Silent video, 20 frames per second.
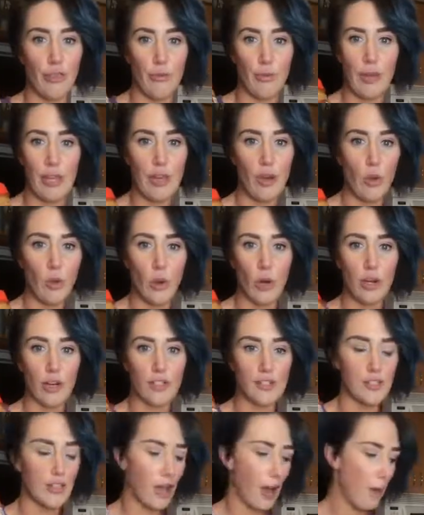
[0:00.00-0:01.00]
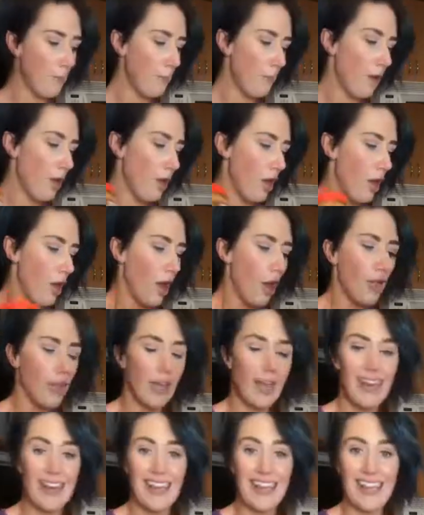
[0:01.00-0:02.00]
3/4 cup.
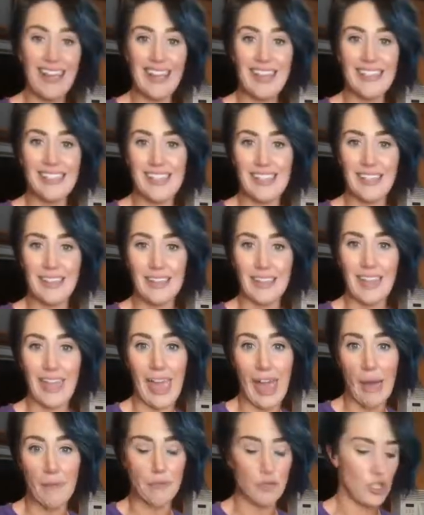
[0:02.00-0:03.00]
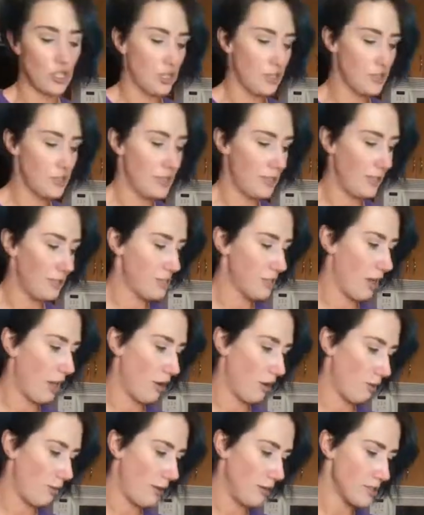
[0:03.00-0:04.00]
It is in the captions, the
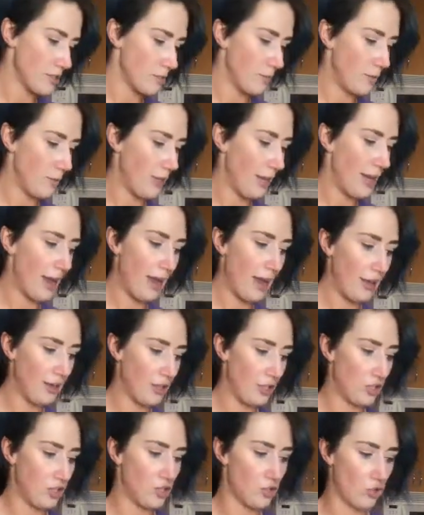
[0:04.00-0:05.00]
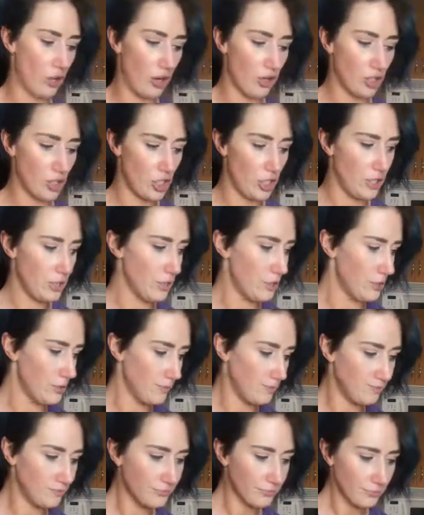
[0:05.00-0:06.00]
entire recipe and
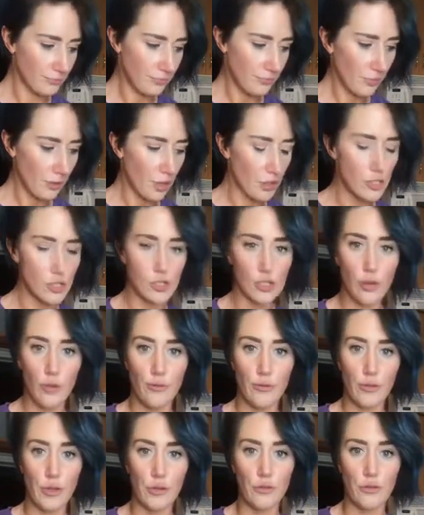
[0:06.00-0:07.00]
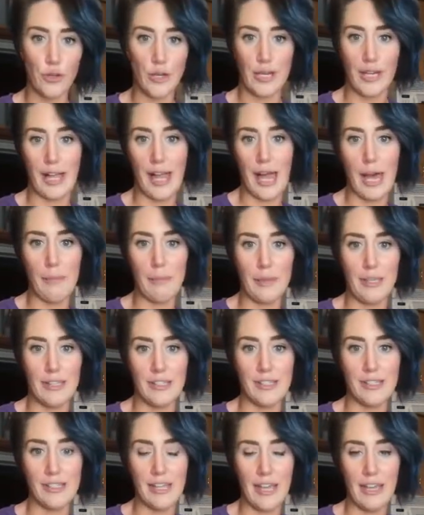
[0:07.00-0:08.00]
instructions. So feel free to copy
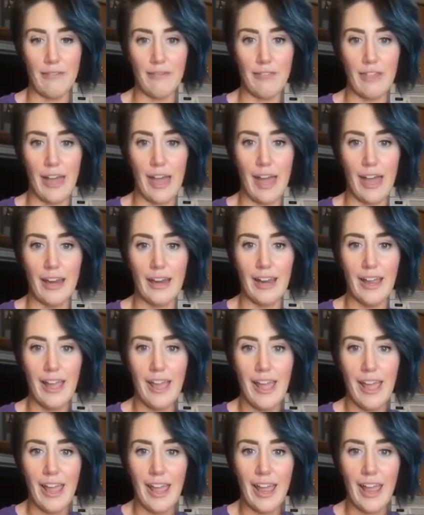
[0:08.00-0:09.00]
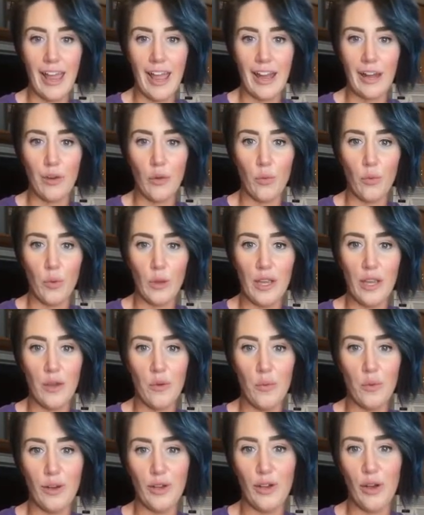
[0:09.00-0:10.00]
and save that and we
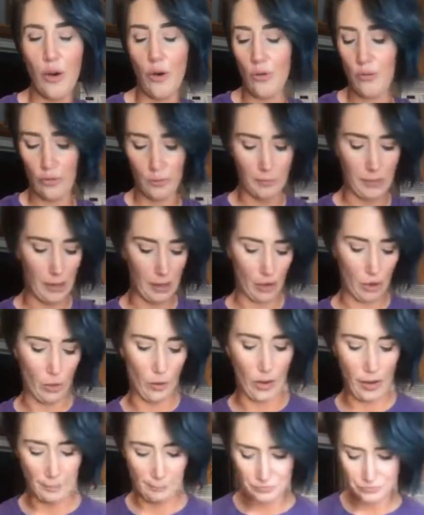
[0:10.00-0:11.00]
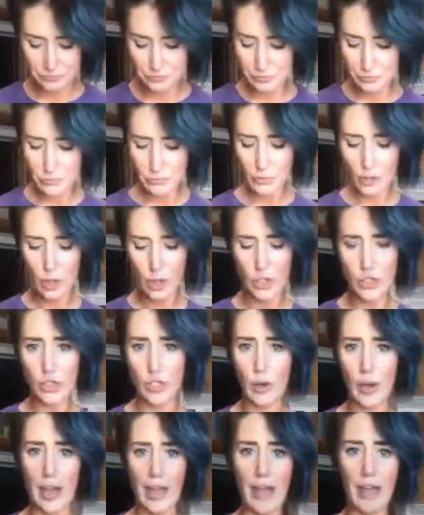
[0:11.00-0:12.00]
will go from there, okay?
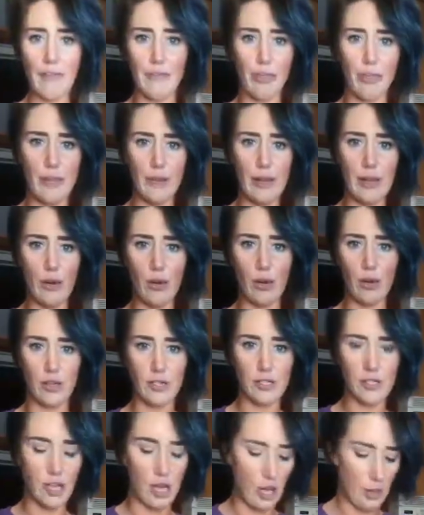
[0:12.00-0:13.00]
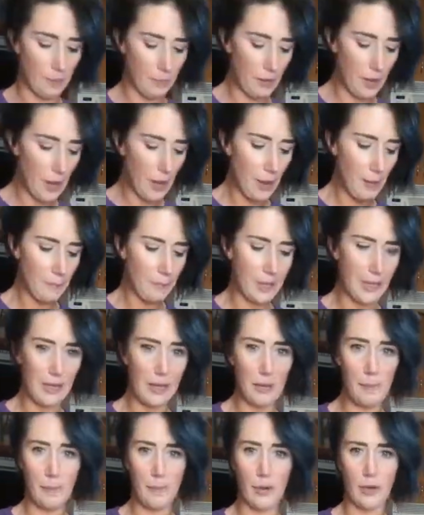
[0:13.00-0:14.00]
So I have 3/4 cup
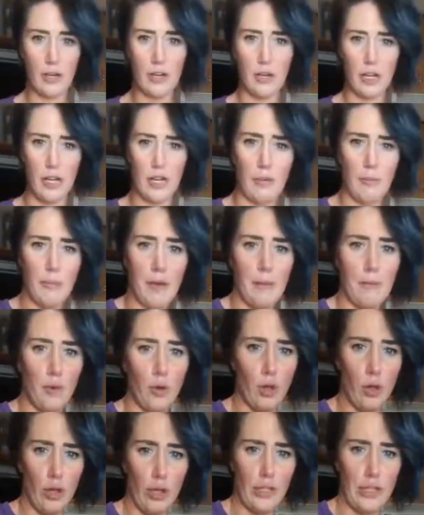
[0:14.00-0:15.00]
peanut butter in my bowl